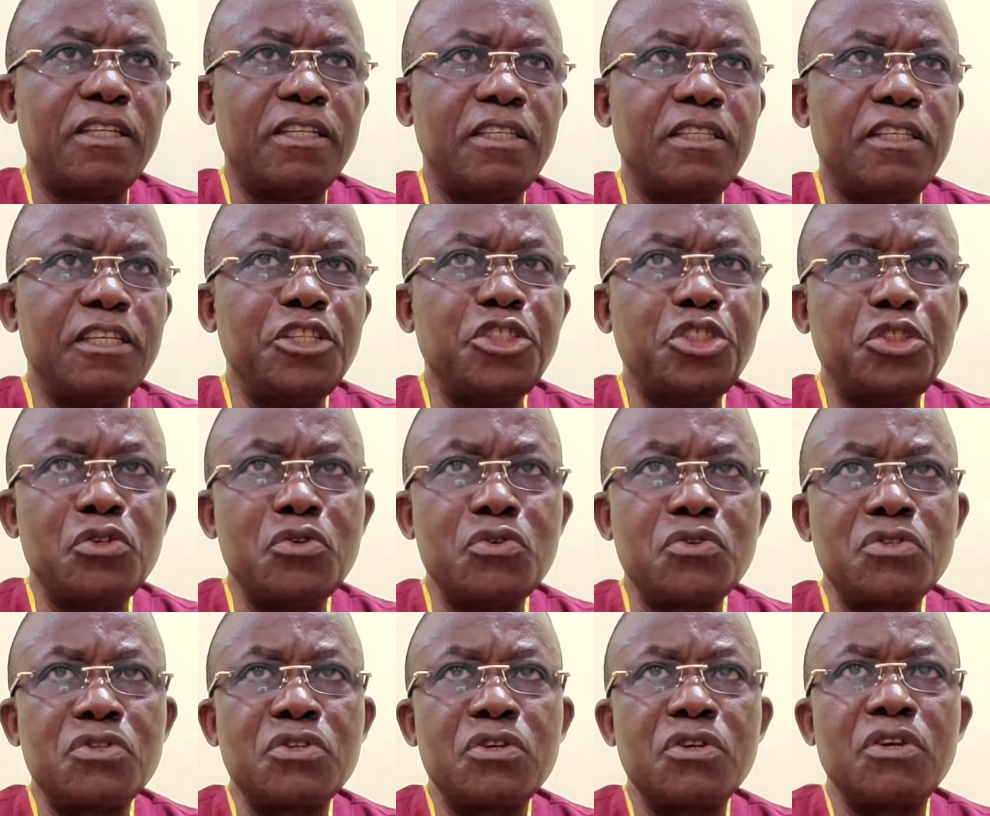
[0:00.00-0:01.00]

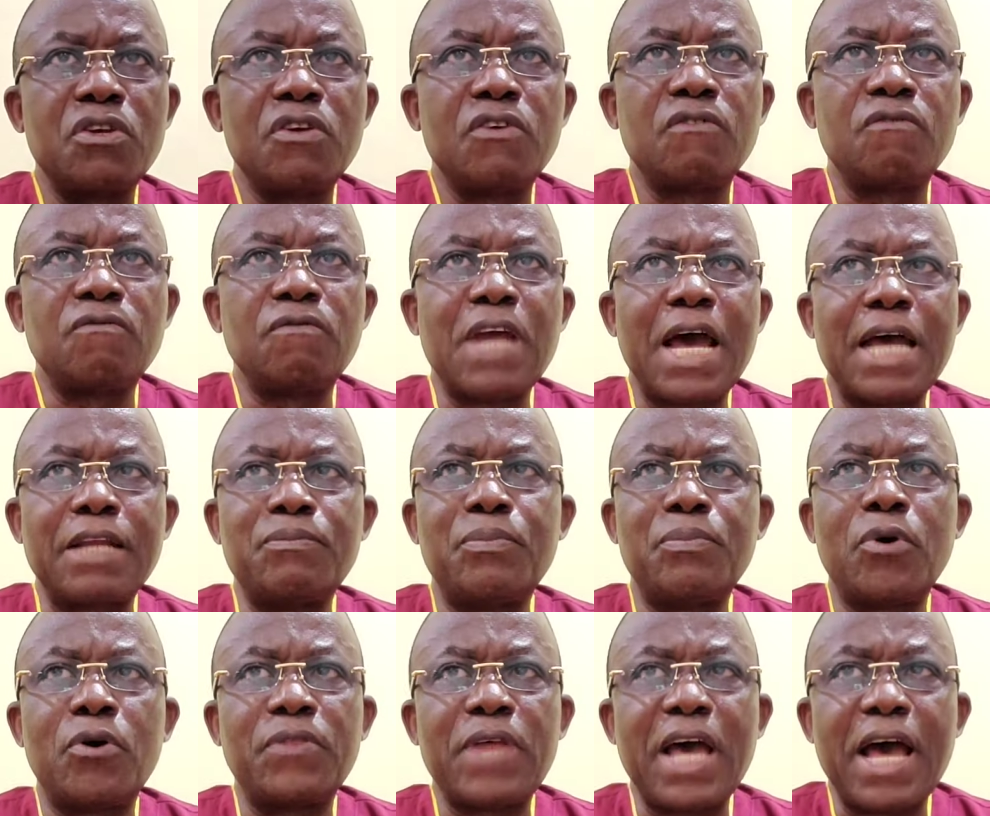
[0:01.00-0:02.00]
issues that
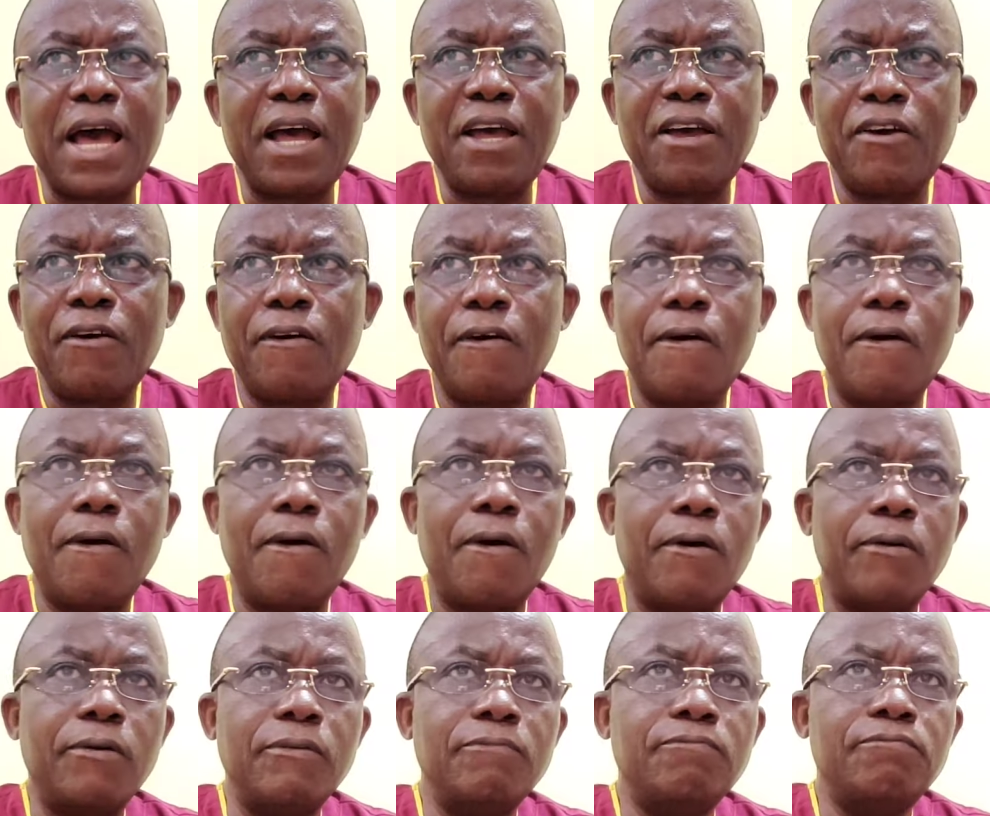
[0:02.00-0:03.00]
border
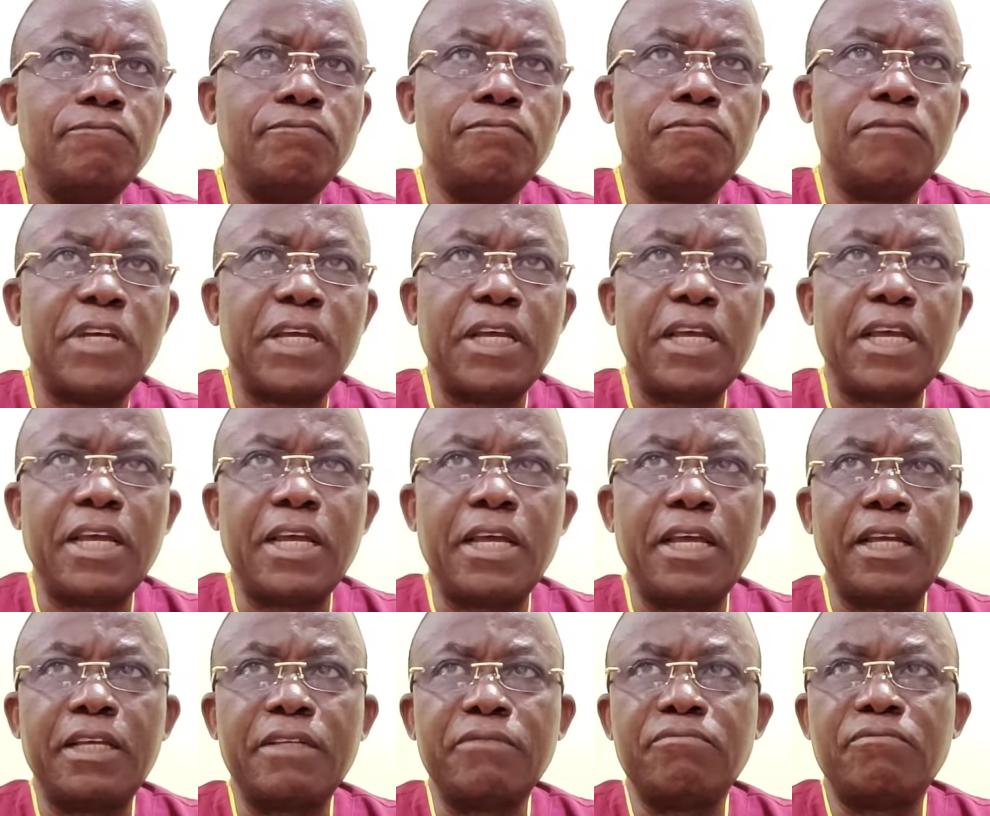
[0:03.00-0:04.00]
on,
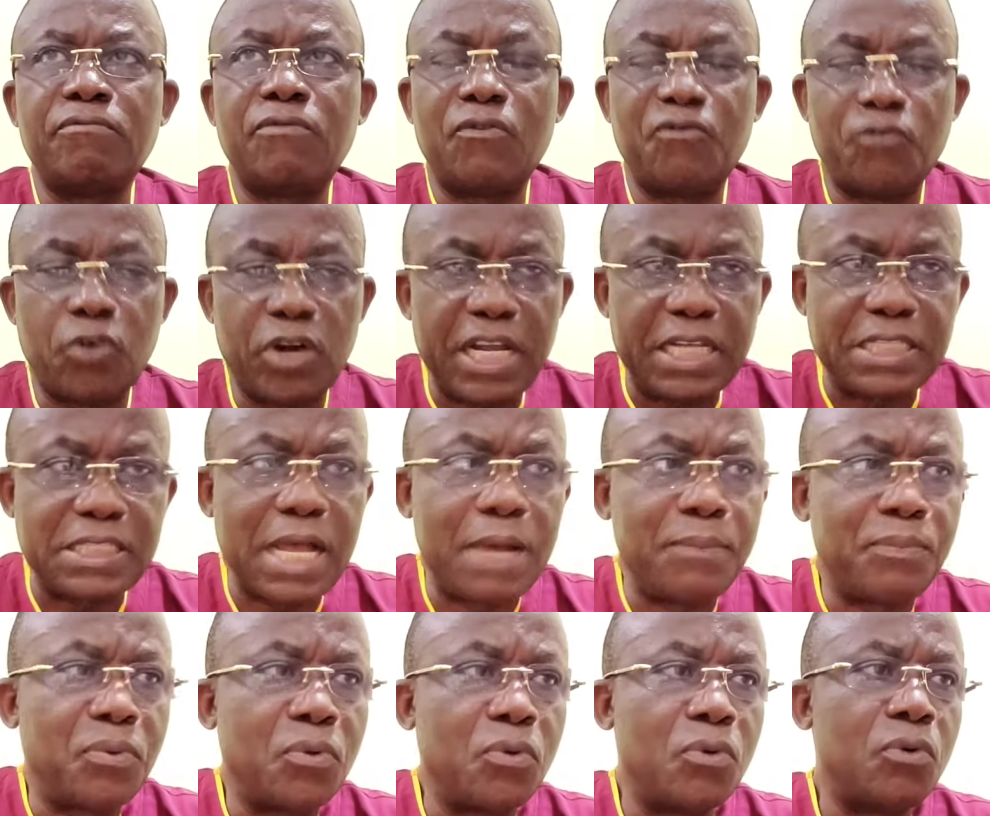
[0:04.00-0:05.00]
for
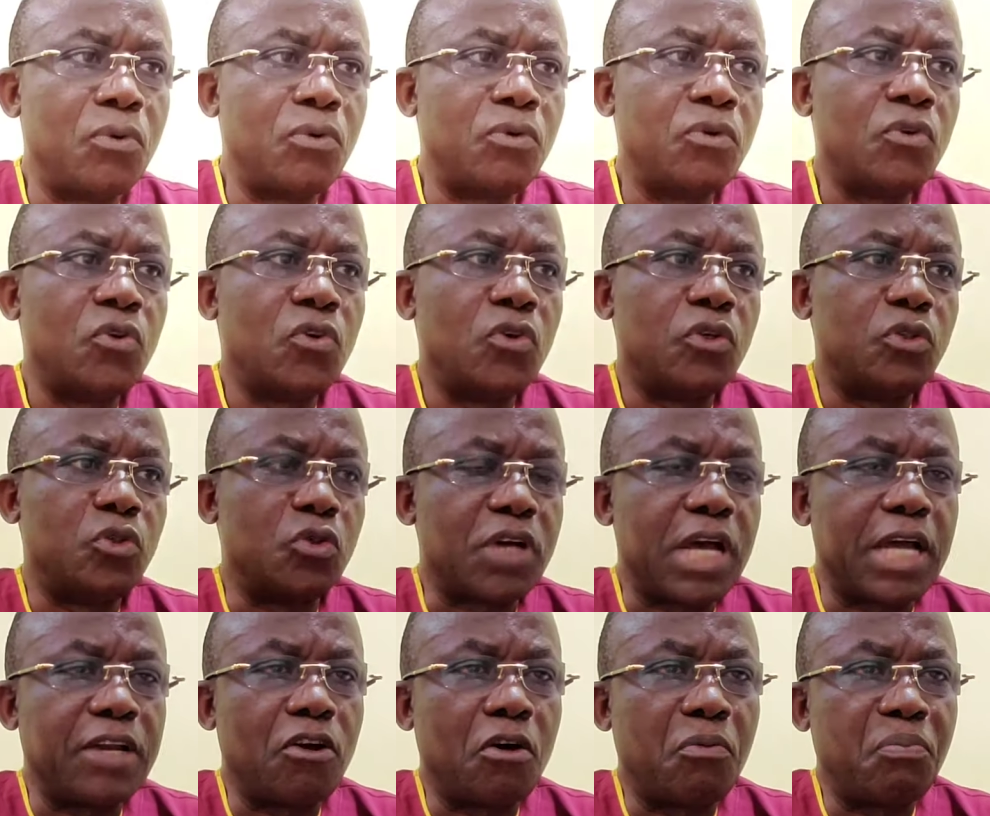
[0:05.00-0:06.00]
example, you
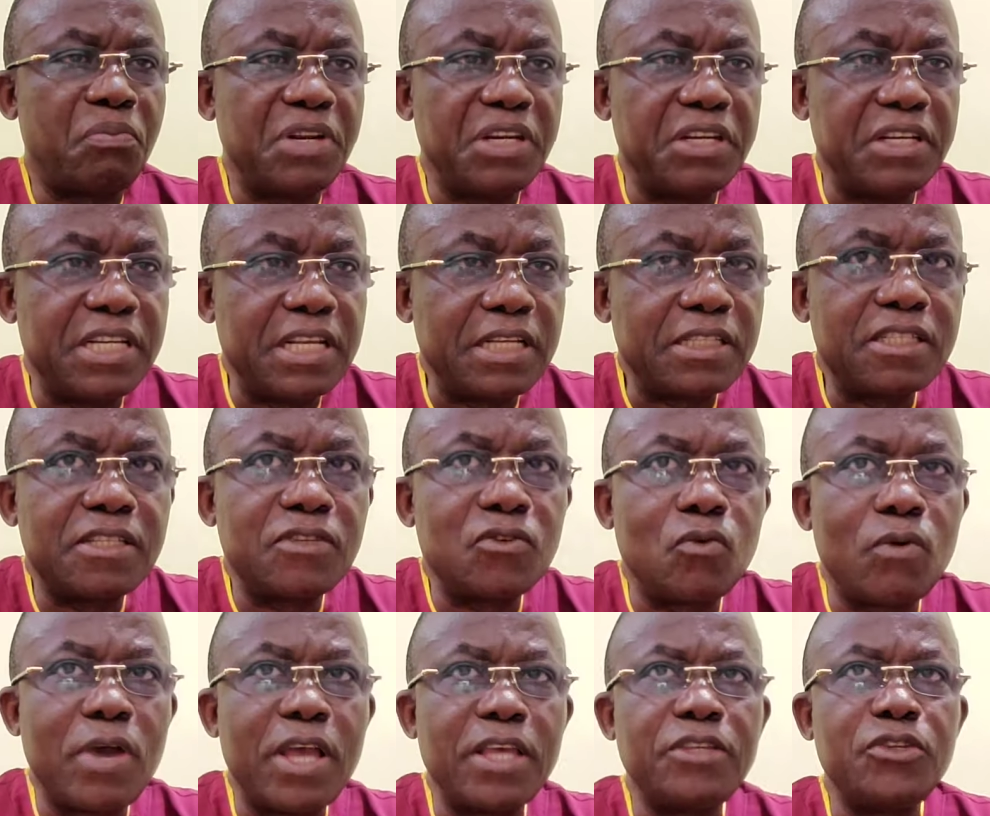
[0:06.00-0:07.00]
cannot predict
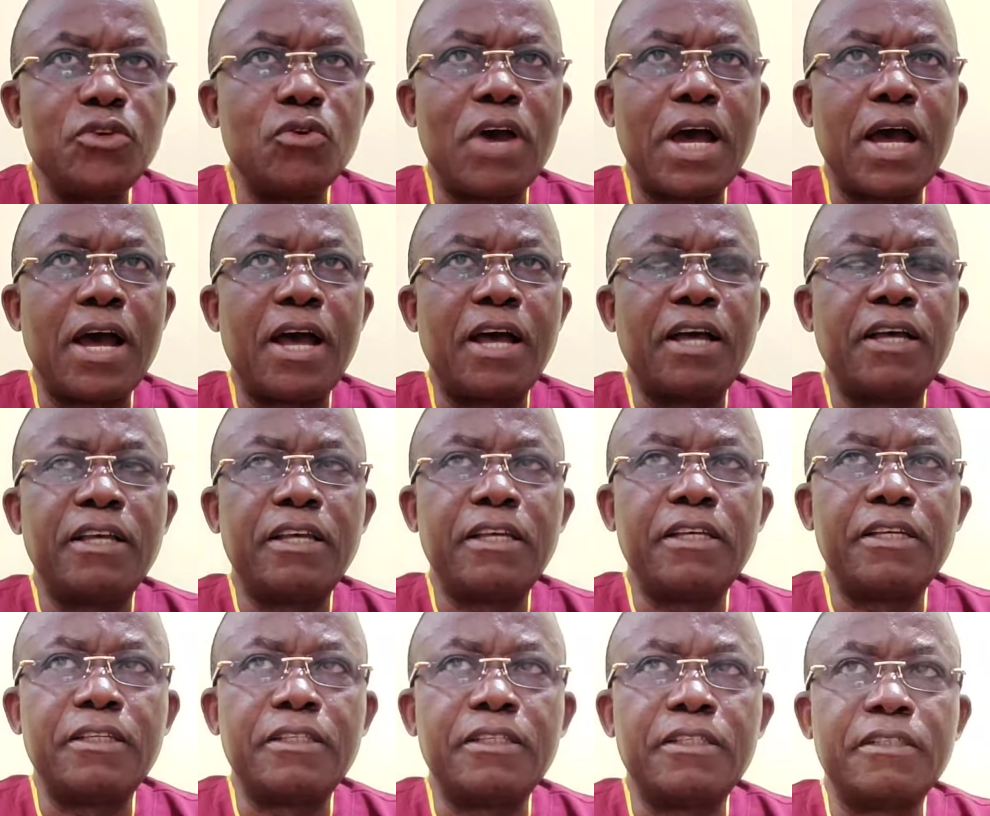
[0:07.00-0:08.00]
when you are
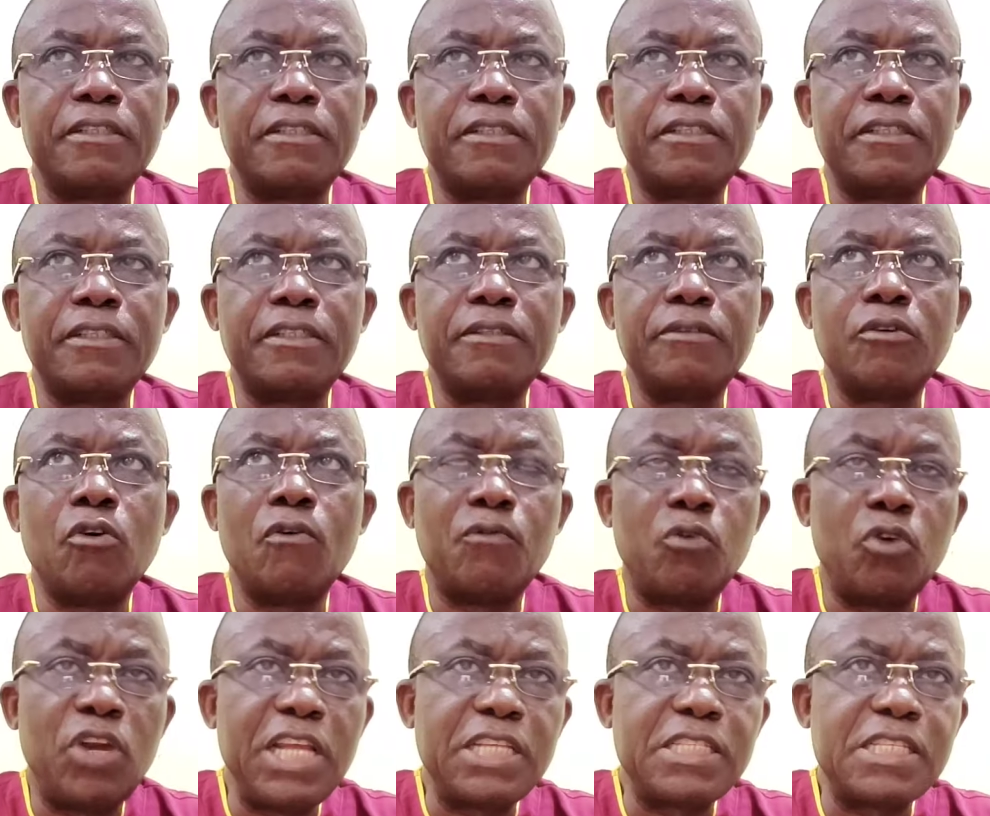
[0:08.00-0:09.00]

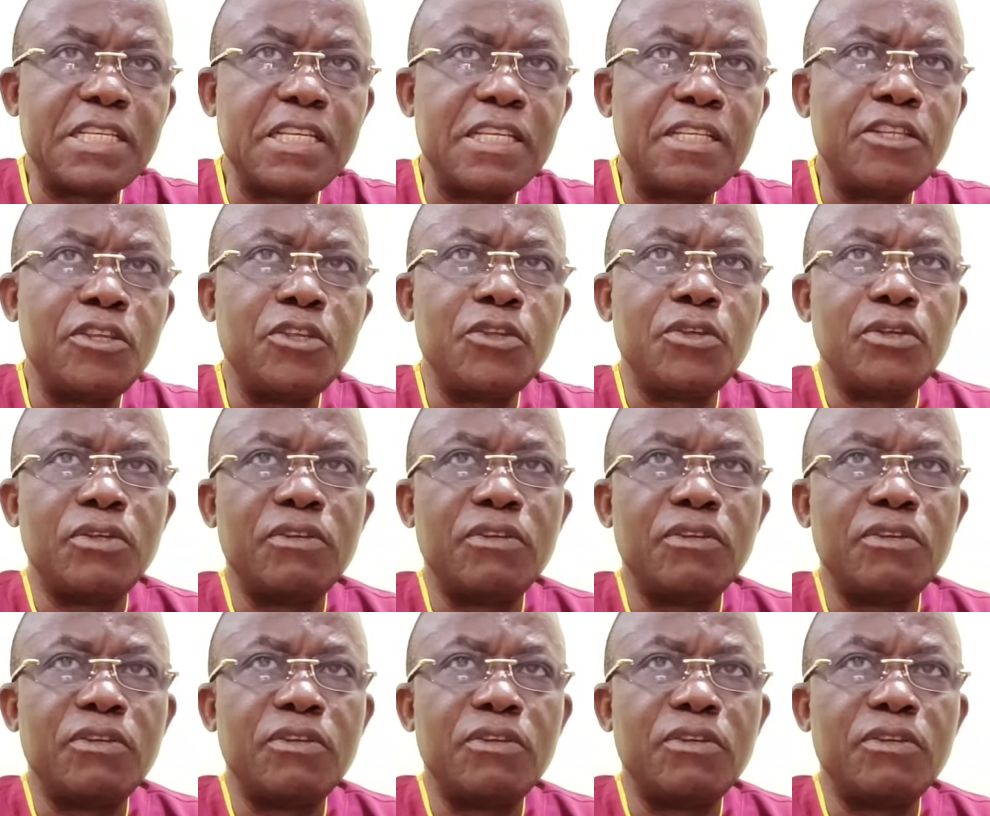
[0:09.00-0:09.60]
ovulating.